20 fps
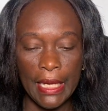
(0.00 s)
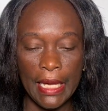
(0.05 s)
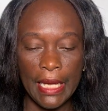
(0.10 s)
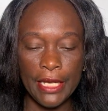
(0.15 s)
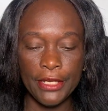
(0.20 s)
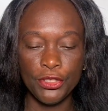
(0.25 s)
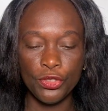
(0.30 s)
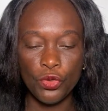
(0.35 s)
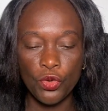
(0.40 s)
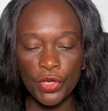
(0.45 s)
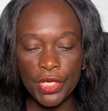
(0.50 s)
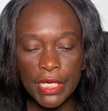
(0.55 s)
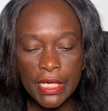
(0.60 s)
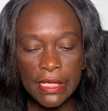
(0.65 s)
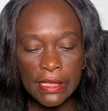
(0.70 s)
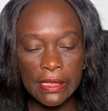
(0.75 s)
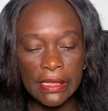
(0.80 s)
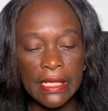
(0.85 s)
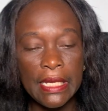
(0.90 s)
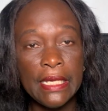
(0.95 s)
And so he
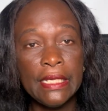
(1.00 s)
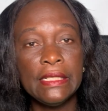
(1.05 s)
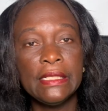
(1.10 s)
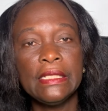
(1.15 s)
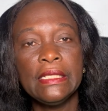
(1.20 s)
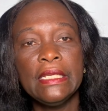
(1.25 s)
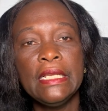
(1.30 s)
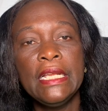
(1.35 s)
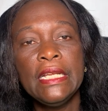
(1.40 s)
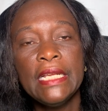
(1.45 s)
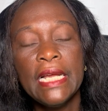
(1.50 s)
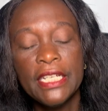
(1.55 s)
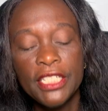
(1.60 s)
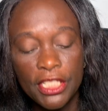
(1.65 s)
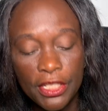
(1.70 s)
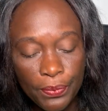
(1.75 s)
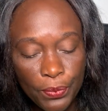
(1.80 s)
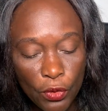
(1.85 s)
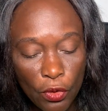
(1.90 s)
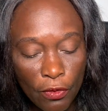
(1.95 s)
says
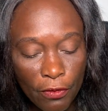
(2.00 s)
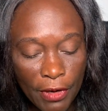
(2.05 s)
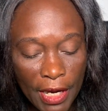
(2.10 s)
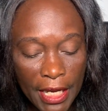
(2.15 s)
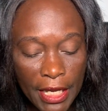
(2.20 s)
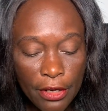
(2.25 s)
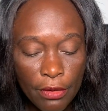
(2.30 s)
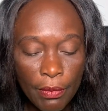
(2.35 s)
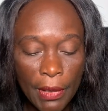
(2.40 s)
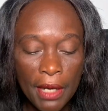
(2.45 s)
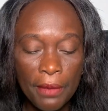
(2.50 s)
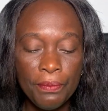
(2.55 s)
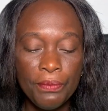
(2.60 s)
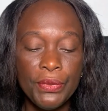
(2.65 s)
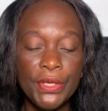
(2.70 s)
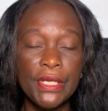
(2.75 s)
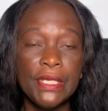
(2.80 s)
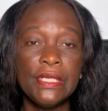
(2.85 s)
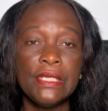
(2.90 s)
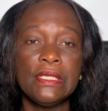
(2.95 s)
leadership over human
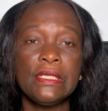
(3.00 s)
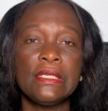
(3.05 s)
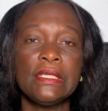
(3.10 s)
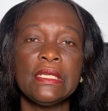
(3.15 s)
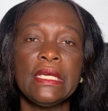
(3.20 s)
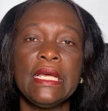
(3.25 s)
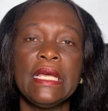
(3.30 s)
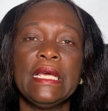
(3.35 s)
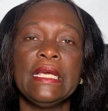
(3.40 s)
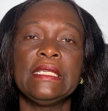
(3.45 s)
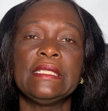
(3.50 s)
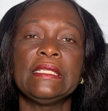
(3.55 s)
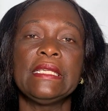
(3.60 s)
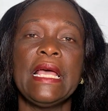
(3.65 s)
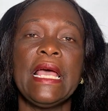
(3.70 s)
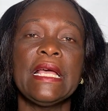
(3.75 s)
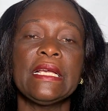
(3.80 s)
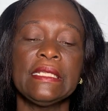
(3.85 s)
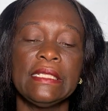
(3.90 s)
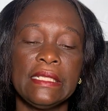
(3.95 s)
beings is
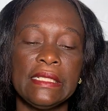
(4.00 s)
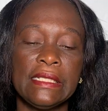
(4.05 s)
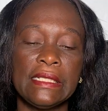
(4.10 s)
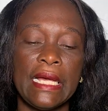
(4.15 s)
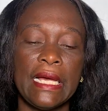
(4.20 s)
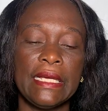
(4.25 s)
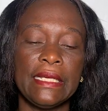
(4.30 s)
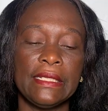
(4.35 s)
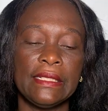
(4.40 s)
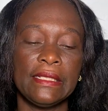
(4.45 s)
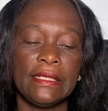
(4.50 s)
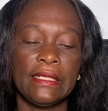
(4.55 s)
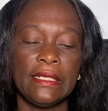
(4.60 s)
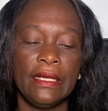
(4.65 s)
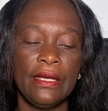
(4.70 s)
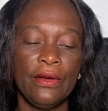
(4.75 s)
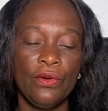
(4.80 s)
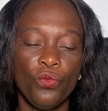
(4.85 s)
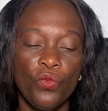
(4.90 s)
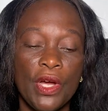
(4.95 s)
exercised
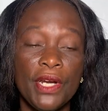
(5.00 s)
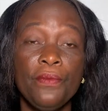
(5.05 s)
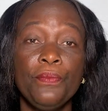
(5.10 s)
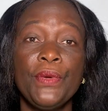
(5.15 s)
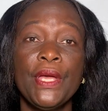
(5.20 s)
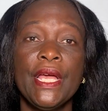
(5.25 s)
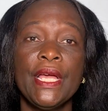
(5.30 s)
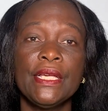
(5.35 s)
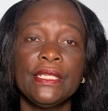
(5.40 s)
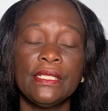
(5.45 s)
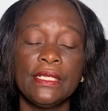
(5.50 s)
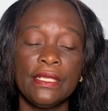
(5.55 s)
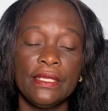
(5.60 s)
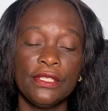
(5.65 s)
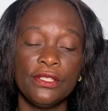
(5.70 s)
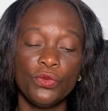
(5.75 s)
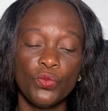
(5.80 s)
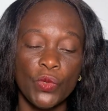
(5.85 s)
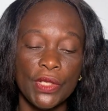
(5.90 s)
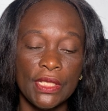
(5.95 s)
when
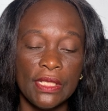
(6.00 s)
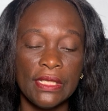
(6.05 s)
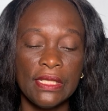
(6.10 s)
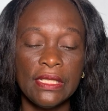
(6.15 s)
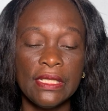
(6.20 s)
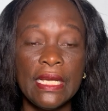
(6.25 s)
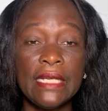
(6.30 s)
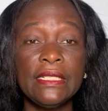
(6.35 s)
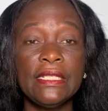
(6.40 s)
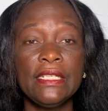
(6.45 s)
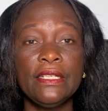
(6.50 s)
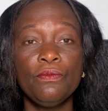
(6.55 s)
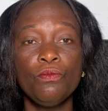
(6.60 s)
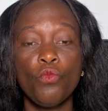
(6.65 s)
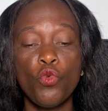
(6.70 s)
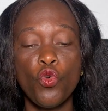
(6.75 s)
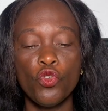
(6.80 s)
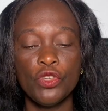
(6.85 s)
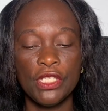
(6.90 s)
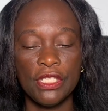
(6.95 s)
persons with certain
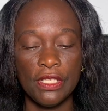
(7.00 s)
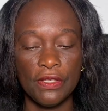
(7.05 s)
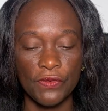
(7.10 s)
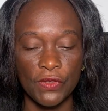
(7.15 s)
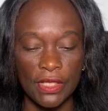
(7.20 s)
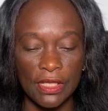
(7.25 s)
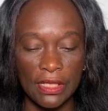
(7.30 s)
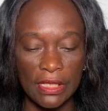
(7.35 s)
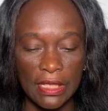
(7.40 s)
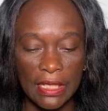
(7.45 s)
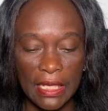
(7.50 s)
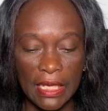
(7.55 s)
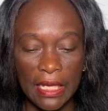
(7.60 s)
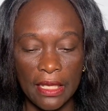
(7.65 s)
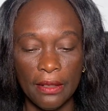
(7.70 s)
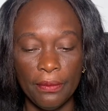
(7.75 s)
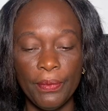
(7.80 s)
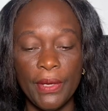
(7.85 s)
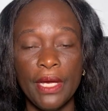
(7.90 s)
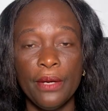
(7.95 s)
motives and
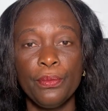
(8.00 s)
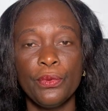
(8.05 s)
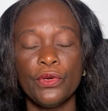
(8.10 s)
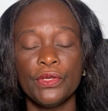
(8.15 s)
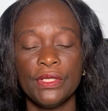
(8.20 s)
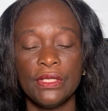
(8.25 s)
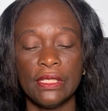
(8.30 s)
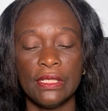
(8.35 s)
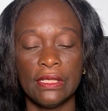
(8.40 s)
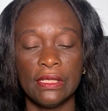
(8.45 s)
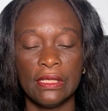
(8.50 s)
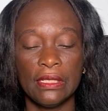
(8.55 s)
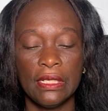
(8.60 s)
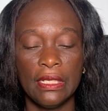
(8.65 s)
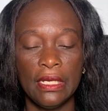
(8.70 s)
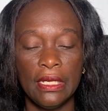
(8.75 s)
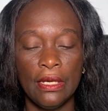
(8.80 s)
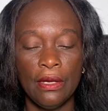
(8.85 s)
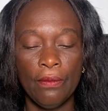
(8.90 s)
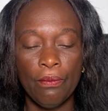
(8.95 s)
purposes
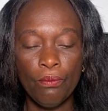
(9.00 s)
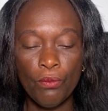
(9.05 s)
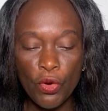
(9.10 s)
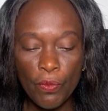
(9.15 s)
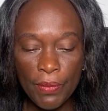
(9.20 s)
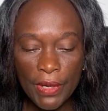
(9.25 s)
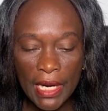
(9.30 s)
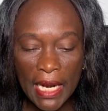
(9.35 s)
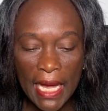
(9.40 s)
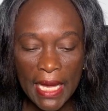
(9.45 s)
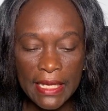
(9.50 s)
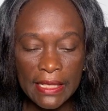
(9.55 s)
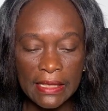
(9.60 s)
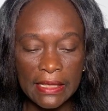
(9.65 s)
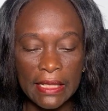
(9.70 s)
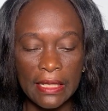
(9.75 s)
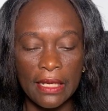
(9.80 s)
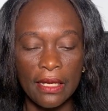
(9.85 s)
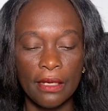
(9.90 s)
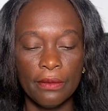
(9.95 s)
mobilize
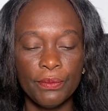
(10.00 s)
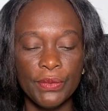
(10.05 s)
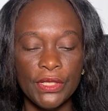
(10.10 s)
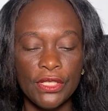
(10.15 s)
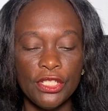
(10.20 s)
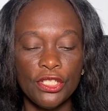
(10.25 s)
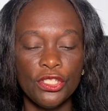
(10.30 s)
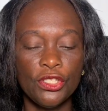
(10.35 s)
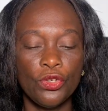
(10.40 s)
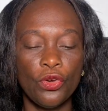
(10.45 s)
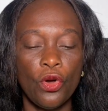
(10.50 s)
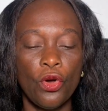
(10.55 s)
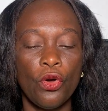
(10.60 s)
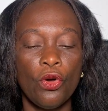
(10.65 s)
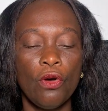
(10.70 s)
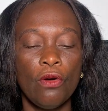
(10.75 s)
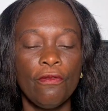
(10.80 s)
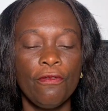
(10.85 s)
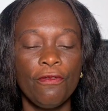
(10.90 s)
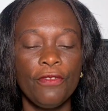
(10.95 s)
in competition or
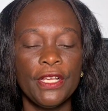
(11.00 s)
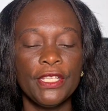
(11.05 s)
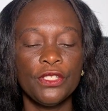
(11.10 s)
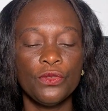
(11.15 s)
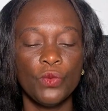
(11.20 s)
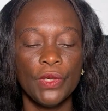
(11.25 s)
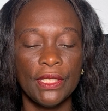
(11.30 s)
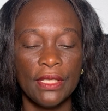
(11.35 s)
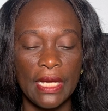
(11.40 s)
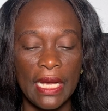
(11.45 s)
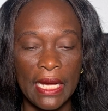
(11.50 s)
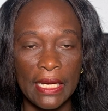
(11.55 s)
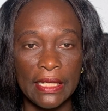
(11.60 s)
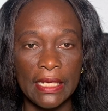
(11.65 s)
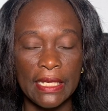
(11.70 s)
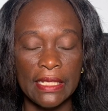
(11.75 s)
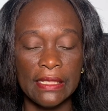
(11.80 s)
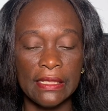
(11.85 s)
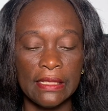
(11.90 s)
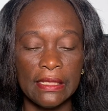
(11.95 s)
conflict with
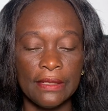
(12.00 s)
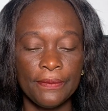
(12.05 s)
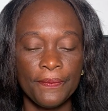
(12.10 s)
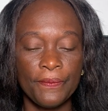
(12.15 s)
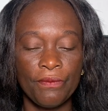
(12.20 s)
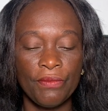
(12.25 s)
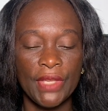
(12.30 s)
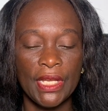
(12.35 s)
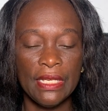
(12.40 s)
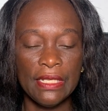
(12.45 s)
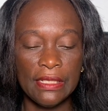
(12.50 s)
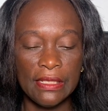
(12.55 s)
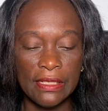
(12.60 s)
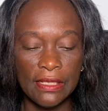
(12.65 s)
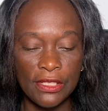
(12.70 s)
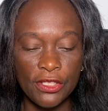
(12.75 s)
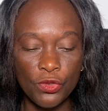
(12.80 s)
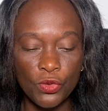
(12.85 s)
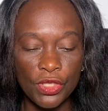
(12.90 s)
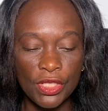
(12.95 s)
others,
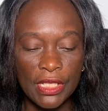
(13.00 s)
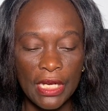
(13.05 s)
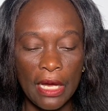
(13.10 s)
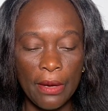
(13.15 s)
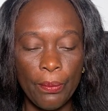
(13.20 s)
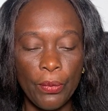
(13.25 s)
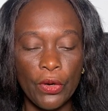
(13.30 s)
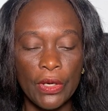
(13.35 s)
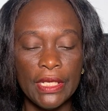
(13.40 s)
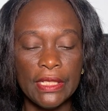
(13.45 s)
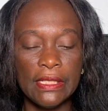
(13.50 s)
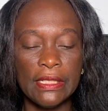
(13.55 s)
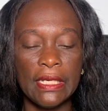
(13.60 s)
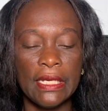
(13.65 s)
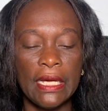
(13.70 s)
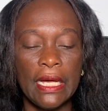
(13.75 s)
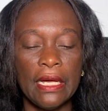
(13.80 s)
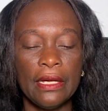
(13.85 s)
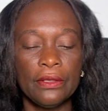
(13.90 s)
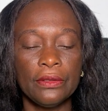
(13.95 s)
institutional,
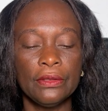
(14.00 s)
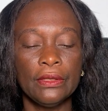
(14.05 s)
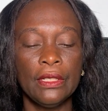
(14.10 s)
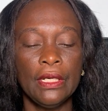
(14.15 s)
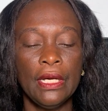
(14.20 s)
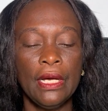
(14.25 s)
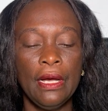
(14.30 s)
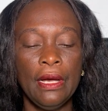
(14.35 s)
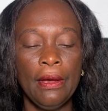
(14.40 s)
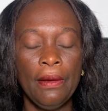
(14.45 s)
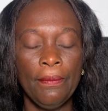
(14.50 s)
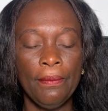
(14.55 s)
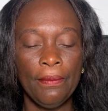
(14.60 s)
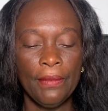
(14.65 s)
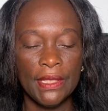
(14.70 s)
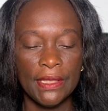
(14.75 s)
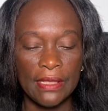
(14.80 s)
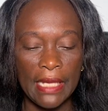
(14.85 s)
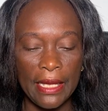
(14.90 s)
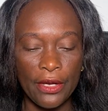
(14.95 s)
political,
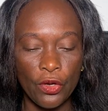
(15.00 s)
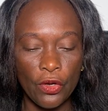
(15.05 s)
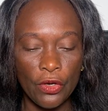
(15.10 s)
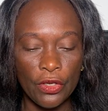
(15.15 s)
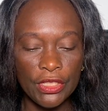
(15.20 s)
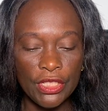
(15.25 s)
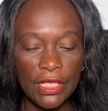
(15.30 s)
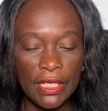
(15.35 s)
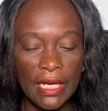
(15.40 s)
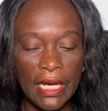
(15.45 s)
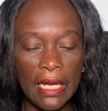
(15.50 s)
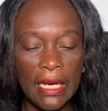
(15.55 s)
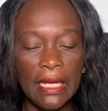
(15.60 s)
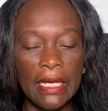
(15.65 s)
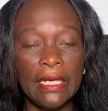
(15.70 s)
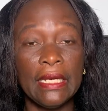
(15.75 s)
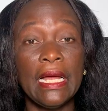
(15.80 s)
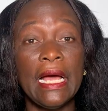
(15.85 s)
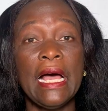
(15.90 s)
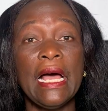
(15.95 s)
psychological,
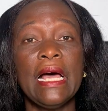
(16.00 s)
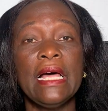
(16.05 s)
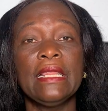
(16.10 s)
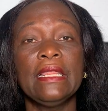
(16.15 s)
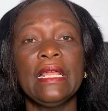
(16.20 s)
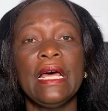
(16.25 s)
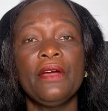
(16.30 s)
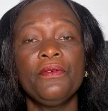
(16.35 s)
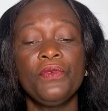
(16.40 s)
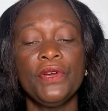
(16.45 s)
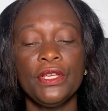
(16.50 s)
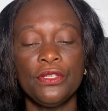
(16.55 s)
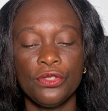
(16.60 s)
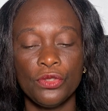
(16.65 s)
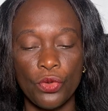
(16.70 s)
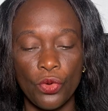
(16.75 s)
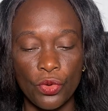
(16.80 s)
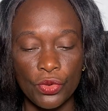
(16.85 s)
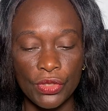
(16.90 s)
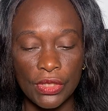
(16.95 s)
and other
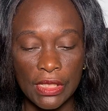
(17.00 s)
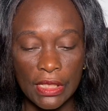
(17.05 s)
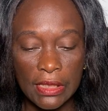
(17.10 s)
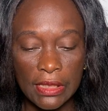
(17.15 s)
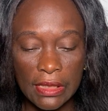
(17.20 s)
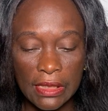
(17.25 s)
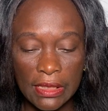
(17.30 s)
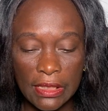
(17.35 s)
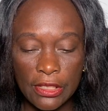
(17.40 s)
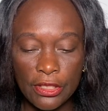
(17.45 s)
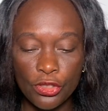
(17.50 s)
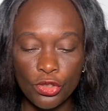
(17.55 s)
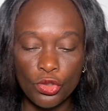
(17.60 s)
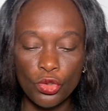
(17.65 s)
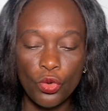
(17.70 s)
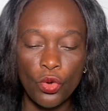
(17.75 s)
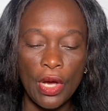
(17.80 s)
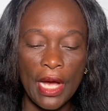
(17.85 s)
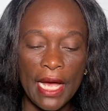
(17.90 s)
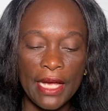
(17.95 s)
resources
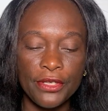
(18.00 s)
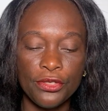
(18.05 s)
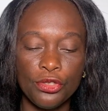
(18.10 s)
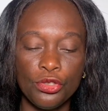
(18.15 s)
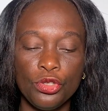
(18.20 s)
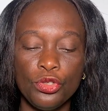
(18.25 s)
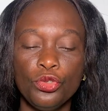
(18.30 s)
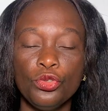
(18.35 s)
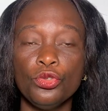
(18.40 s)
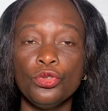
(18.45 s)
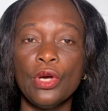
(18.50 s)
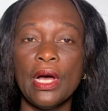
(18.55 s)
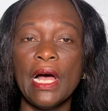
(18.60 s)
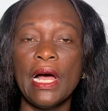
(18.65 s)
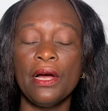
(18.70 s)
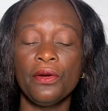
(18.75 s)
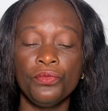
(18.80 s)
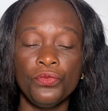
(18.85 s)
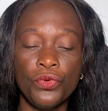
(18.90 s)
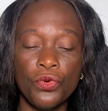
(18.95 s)
so as to
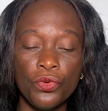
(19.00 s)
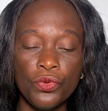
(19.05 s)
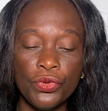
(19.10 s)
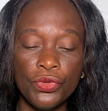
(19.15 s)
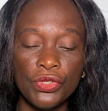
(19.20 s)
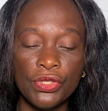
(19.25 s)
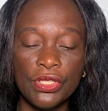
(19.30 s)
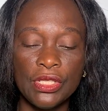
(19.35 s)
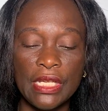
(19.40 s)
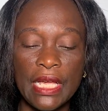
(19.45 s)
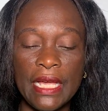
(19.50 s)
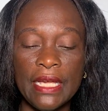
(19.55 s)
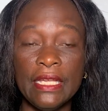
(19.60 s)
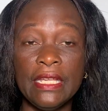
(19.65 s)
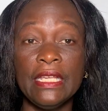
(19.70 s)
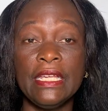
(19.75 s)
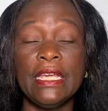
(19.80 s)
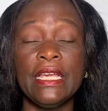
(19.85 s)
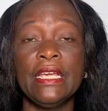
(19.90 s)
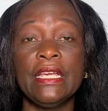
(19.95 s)
arouse,
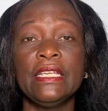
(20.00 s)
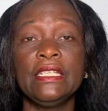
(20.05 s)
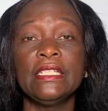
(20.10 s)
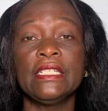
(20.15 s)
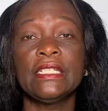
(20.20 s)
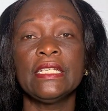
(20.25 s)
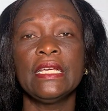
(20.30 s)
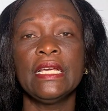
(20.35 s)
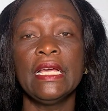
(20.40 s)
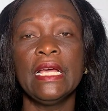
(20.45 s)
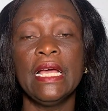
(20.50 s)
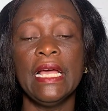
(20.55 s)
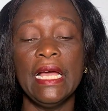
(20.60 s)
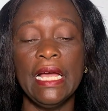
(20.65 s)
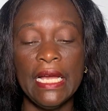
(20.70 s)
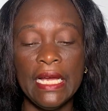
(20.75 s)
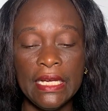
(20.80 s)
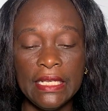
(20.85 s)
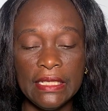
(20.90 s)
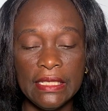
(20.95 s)
engage,
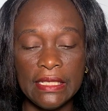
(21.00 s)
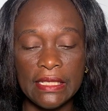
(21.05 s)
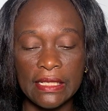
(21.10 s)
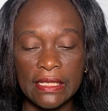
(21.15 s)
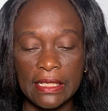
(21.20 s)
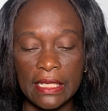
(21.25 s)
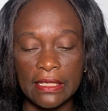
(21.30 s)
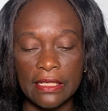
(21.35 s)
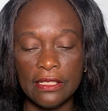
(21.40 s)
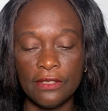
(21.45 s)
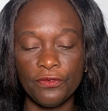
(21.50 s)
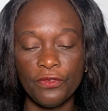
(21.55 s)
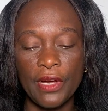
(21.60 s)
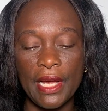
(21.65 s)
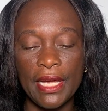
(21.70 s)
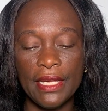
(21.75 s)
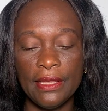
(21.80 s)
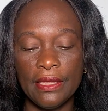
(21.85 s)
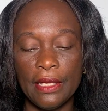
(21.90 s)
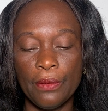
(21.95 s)
and
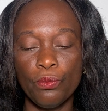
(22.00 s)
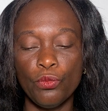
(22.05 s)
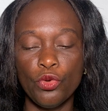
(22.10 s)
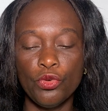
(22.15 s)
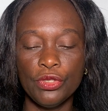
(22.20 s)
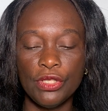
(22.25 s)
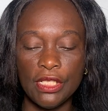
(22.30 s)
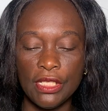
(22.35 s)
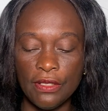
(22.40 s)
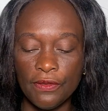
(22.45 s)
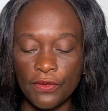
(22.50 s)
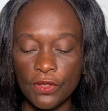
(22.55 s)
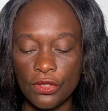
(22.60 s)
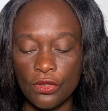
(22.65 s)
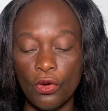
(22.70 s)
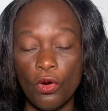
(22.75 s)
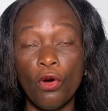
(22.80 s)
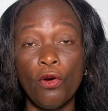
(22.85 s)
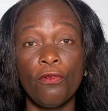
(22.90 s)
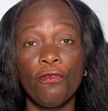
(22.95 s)
satisfy the motives
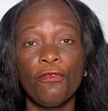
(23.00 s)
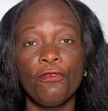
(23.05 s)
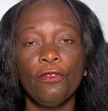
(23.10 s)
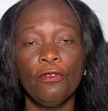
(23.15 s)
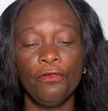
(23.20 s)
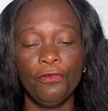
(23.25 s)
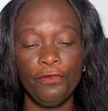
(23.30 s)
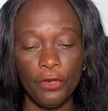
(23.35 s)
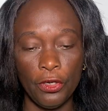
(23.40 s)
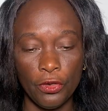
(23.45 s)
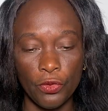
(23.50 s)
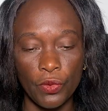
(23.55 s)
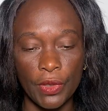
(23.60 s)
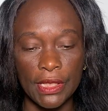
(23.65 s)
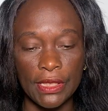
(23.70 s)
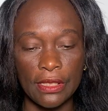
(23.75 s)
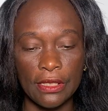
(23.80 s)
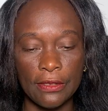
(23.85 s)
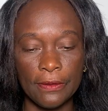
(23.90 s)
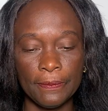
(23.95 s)
of
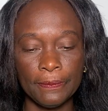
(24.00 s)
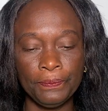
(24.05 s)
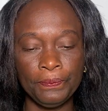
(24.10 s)
followers.